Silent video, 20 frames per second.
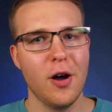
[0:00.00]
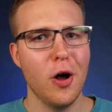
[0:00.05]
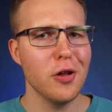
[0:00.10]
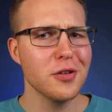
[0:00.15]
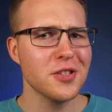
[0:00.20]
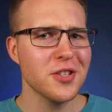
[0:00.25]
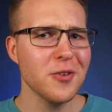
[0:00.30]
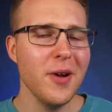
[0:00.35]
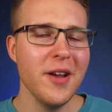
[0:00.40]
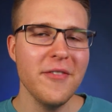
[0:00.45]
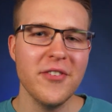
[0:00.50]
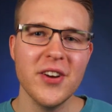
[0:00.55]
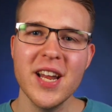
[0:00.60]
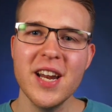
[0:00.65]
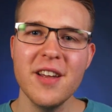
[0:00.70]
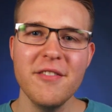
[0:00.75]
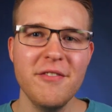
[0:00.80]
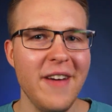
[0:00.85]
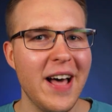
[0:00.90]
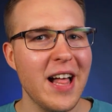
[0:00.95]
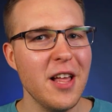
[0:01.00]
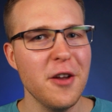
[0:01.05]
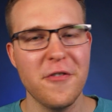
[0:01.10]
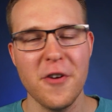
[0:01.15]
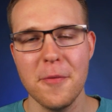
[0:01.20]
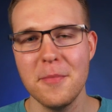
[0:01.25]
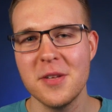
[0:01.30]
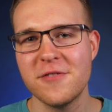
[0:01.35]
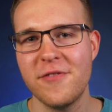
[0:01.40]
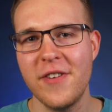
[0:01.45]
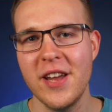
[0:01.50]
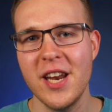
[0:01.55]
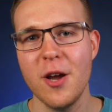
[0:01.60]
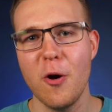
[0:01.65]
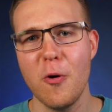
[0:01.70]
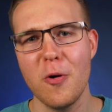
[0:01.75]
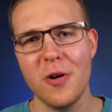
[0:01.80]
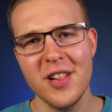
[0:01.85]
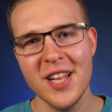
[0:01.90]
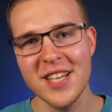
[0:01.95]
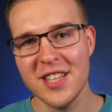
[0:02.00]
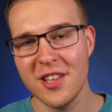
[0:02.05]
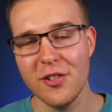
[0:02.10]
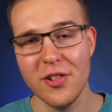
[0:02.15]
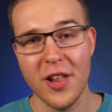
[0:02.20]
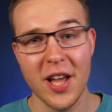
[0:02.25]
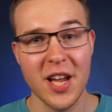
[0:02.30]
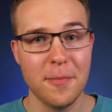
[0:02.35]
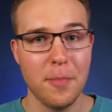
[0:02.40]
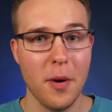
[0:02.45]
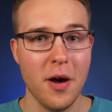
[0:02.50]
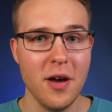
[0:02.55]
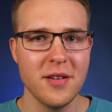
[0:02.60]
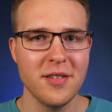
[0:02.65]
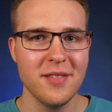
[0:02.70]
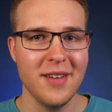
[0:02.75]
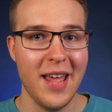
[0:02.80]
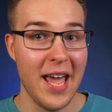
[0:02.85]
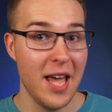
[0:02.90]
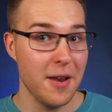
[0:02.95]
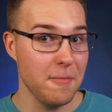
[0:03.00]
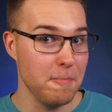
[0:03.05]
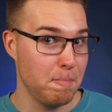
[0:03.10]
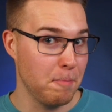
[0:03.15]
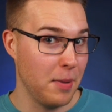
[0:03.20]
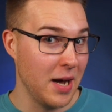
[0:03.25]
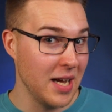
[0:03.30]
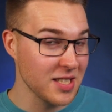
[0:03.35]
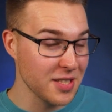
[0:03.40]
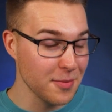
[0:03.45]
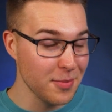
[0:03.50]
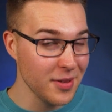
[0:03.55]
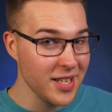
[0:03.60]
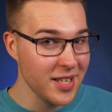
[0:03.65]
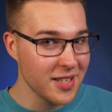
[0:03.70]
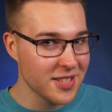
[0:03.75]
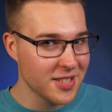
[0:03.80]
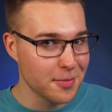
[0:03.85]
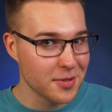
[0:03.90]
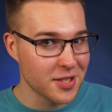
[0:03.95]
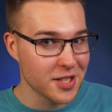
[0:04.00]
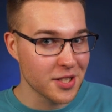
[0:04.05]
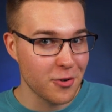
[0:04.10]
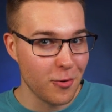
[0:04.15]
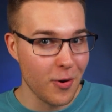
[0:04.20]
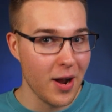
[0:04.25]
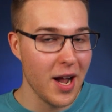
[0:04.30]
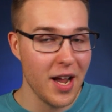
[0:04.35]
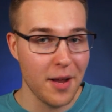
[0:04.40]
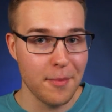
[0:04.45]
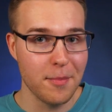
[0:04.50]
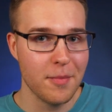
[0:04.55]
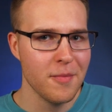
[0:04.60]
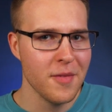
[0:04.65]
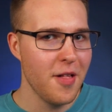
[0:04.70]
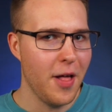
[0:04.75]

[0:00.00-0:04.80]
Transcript: Also, if you're getting value from this video, click the like button and possibly a subscribe.